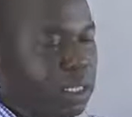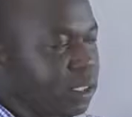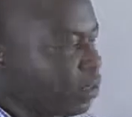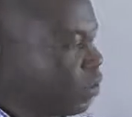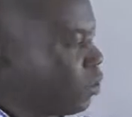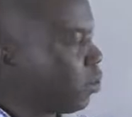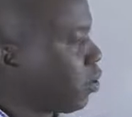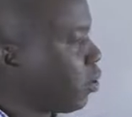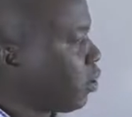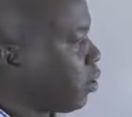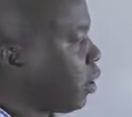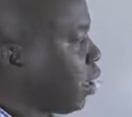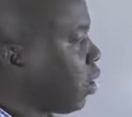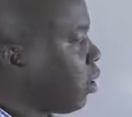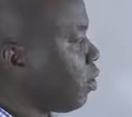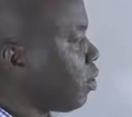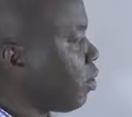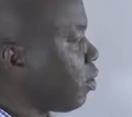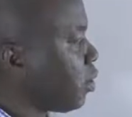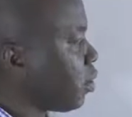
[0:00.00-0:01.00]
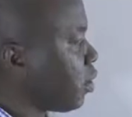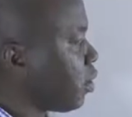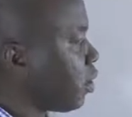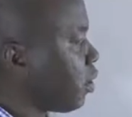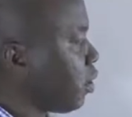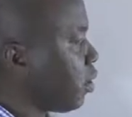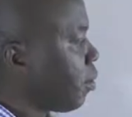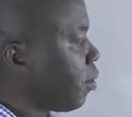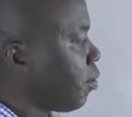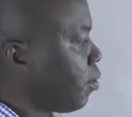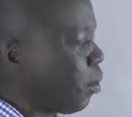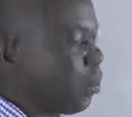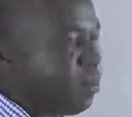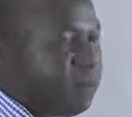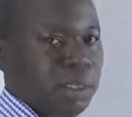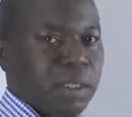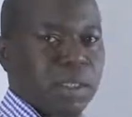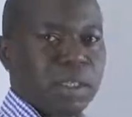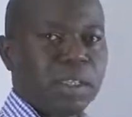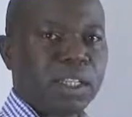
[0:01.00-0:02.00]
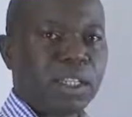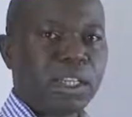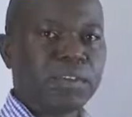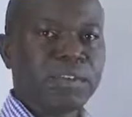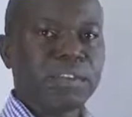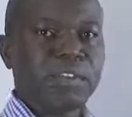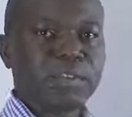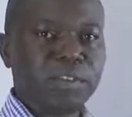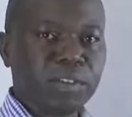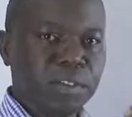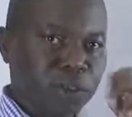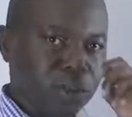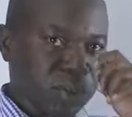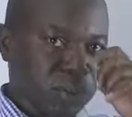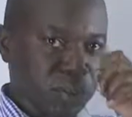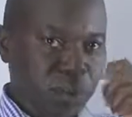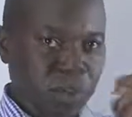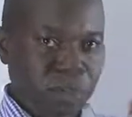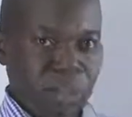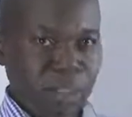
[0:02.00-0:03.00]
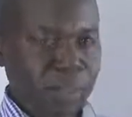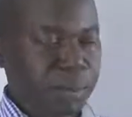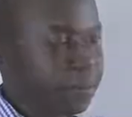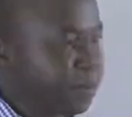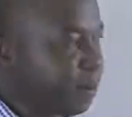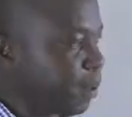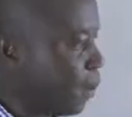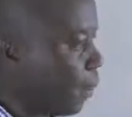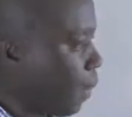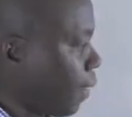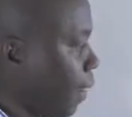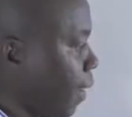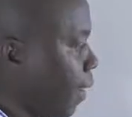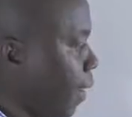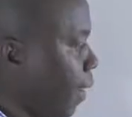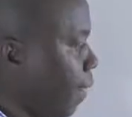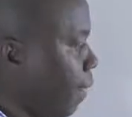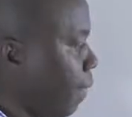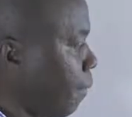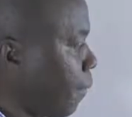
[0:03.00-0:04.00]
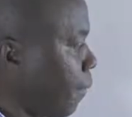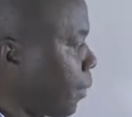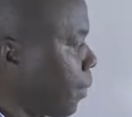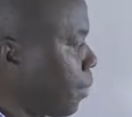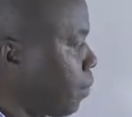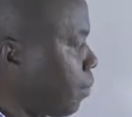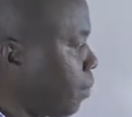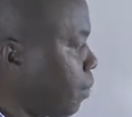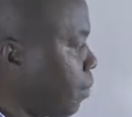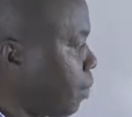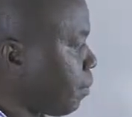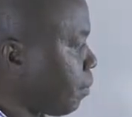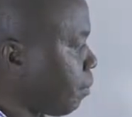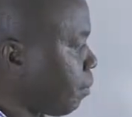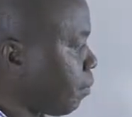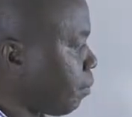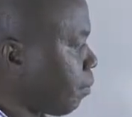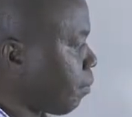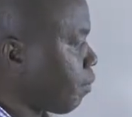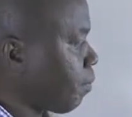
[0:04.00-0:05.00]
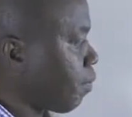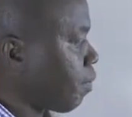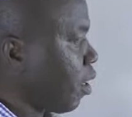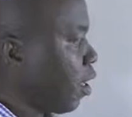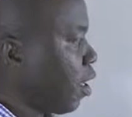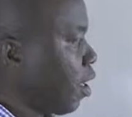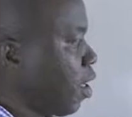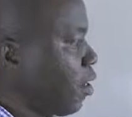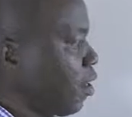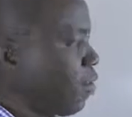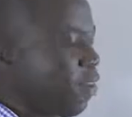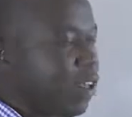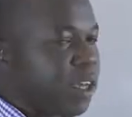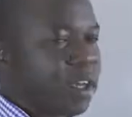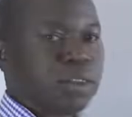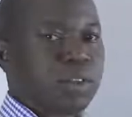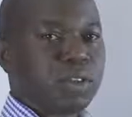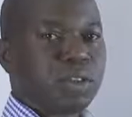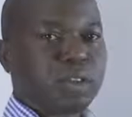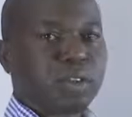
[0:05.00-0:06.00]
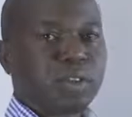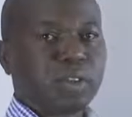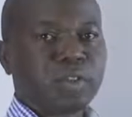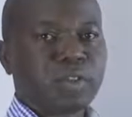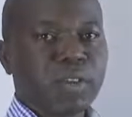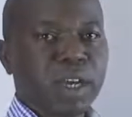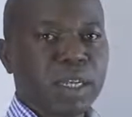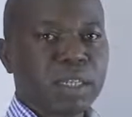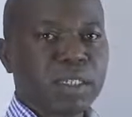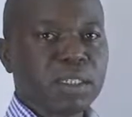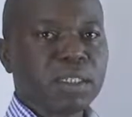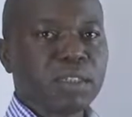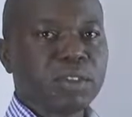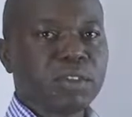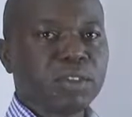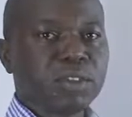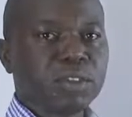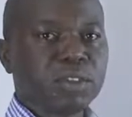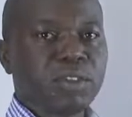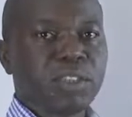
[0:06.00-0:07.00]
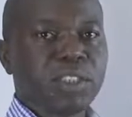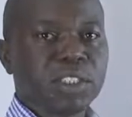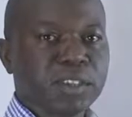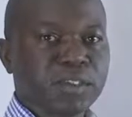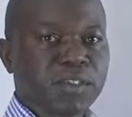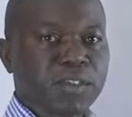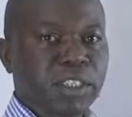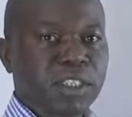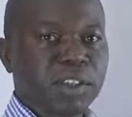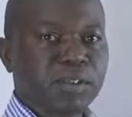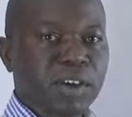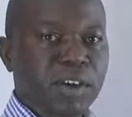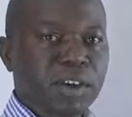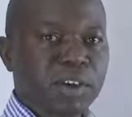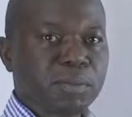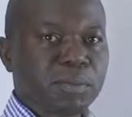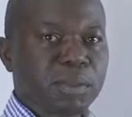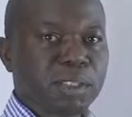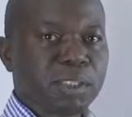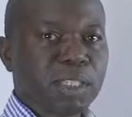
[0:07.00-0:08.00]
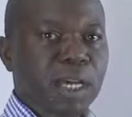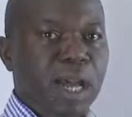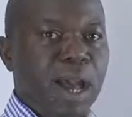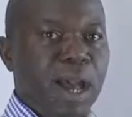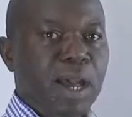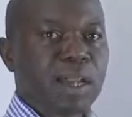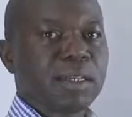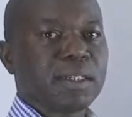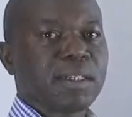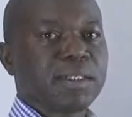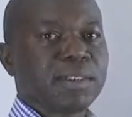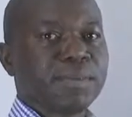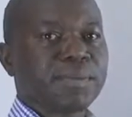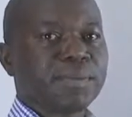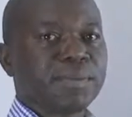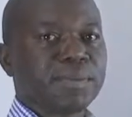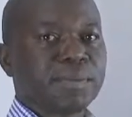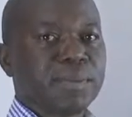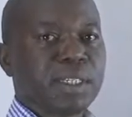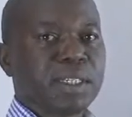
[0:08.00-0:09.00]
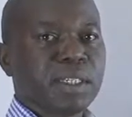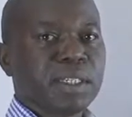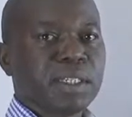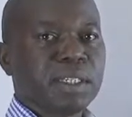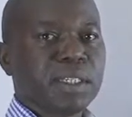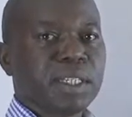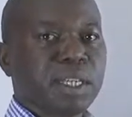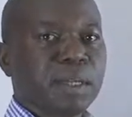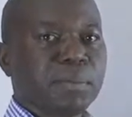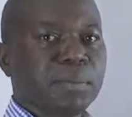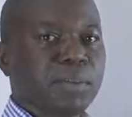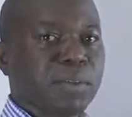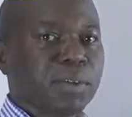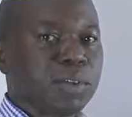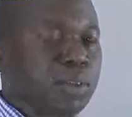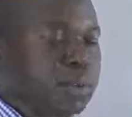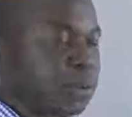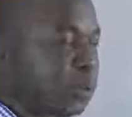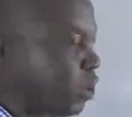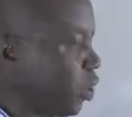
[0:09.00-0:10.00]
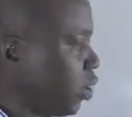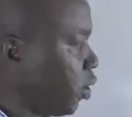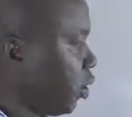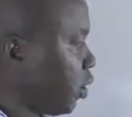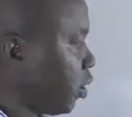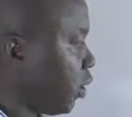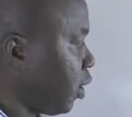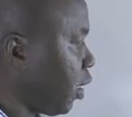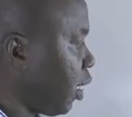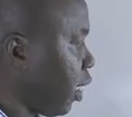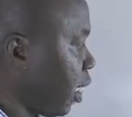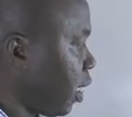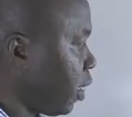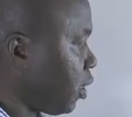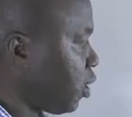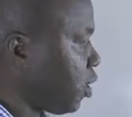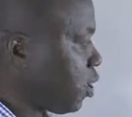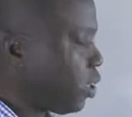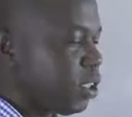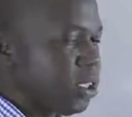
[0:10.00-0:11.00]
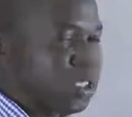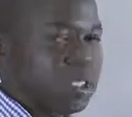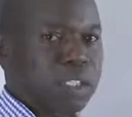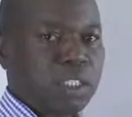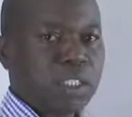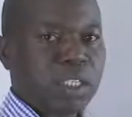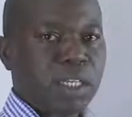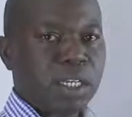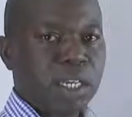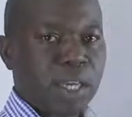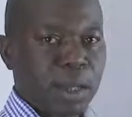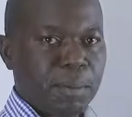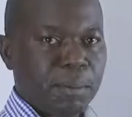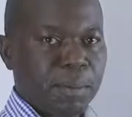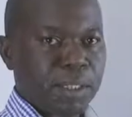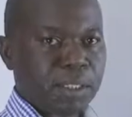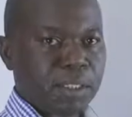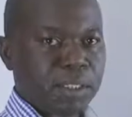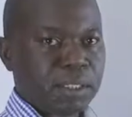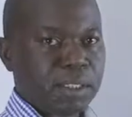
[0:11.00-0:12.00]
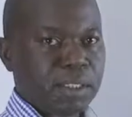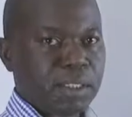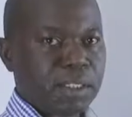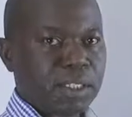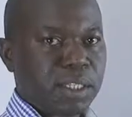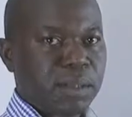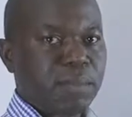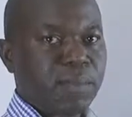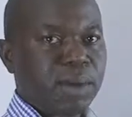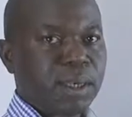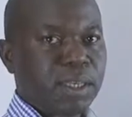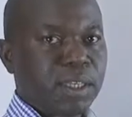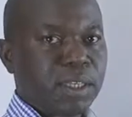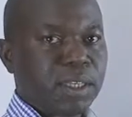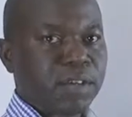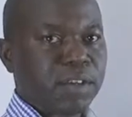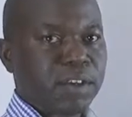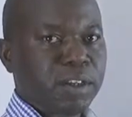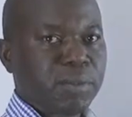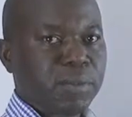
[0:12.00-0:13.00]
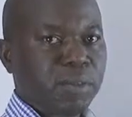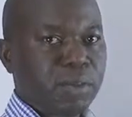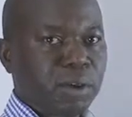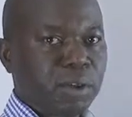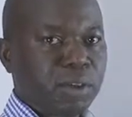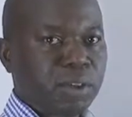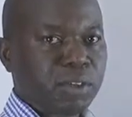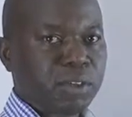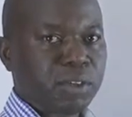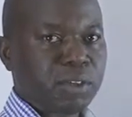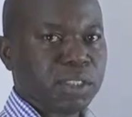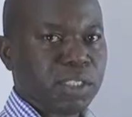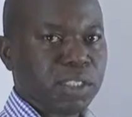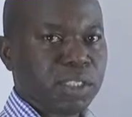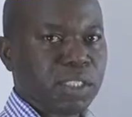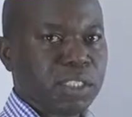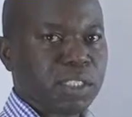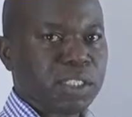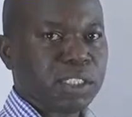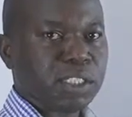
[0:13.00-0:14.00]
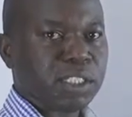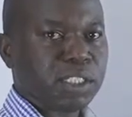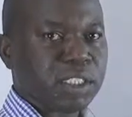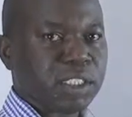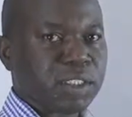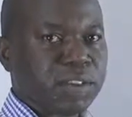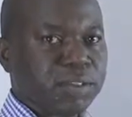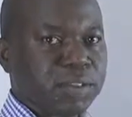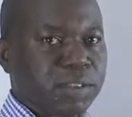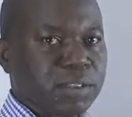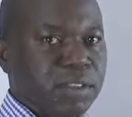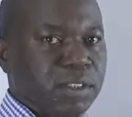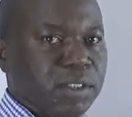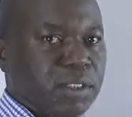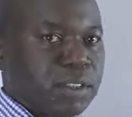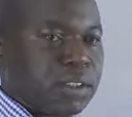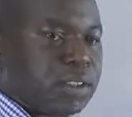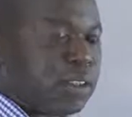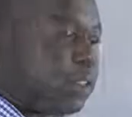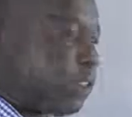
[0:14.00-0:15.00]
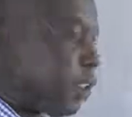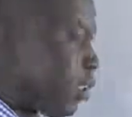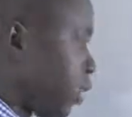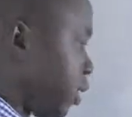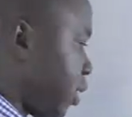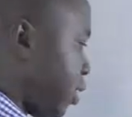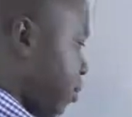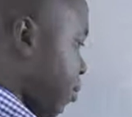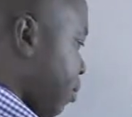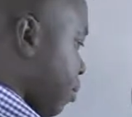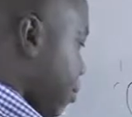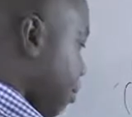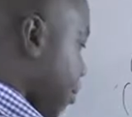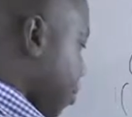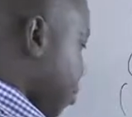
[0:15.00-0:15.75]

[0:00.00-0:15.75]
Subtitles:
us continually use maybe the liver fluke or the tapeworm, if they are going to find conducive environment and they reproduce in large numbers, they may even block the digestive system,